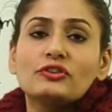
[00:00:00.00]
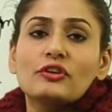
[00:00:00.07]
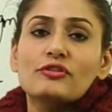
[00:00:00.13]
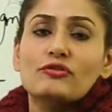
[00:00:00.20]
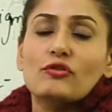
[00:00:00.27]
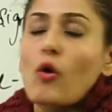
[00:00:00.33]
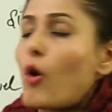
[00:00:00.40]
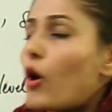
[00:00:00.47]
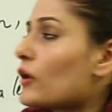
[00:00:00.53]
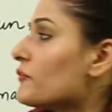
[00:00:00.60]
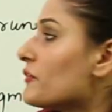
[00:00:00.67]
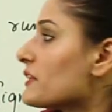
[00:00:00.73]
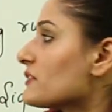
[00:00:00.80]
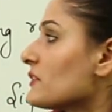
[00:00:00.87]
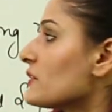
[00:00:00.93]
just
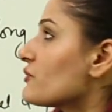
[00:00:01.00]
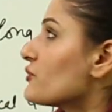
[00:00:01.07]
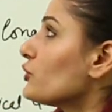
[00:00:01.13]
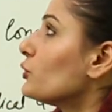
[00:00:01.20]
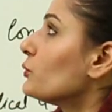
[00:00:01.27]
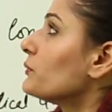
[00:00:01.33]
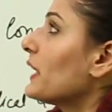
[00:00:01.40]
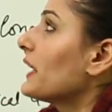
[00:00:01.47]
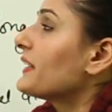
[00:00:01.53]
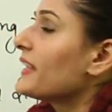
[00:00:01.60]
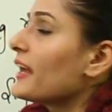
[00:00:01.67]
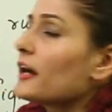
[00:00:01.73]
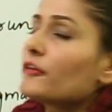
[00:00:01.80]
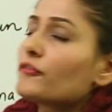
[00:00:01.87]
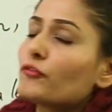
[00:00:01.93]
always assume that
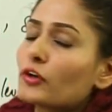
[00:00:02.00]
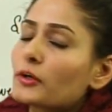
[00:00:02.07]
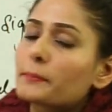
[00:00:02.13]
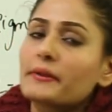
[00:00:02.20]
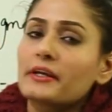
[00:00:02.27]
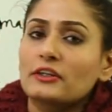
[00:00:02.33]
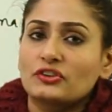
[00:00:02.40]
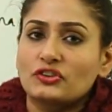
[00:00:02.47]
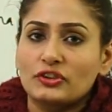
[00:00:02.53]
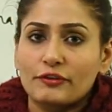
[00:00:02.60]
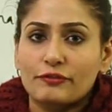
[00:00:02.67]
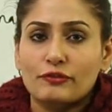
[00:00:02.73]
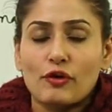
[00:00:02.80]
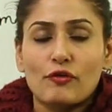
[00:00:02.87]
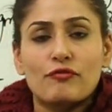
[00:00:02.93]
there would be a
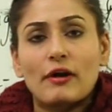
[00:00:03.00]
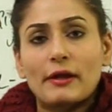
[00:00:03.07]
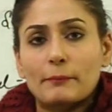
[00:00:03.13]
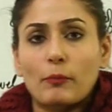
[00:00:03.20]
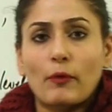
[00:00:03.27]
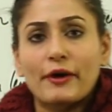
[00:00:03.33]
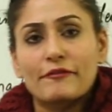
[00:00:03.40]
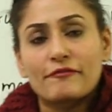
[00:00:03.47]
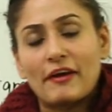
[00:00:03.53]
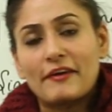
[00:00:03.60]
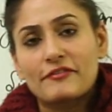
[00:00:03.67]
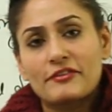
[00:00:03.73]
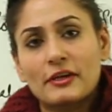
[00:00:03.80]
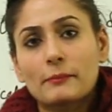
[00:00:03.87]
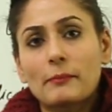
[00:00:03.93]
shift of
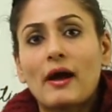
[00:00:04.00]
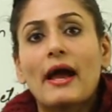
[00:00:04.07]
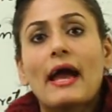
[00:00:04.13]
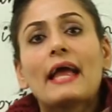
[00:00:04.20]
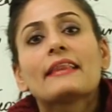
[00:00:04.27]
1.5 sigma